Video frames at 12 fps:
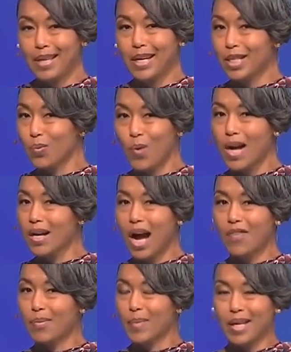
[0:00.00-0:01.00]
there's one
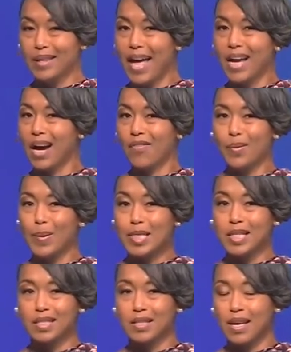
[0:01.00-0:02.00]
government, and that
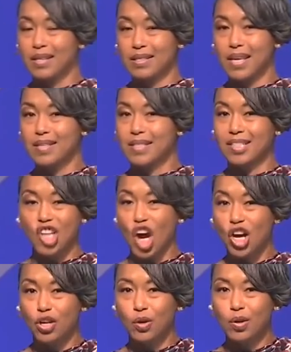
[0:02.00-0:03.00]
government is
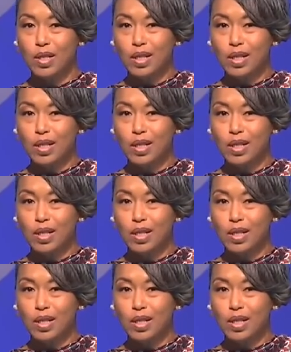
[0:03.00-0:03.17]
eternal.